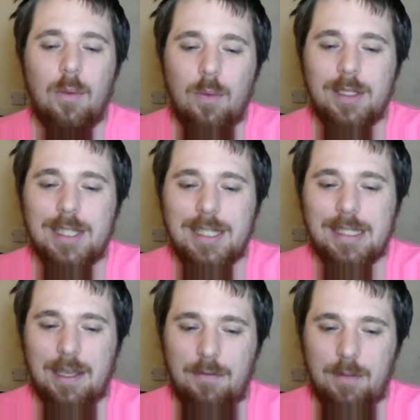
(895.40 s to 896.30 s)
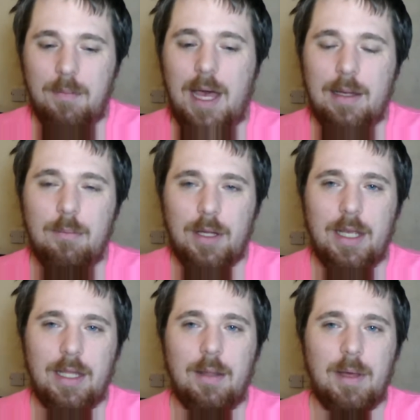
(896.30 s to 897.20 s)
was a 7-man
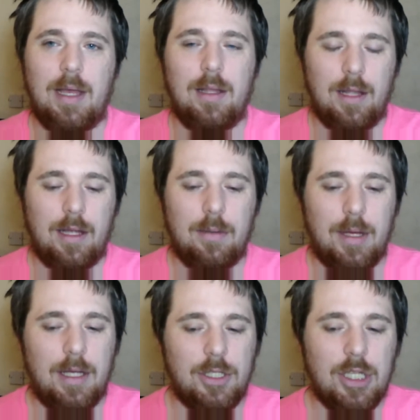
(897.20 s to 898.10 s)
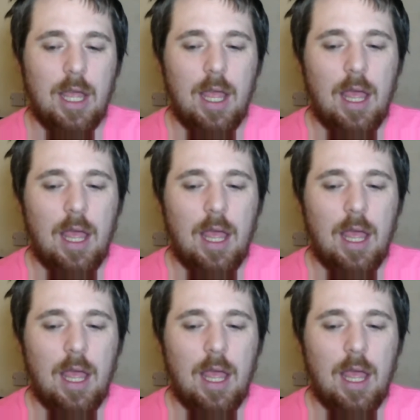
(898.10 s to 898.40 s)
Money in the Bank ladder match.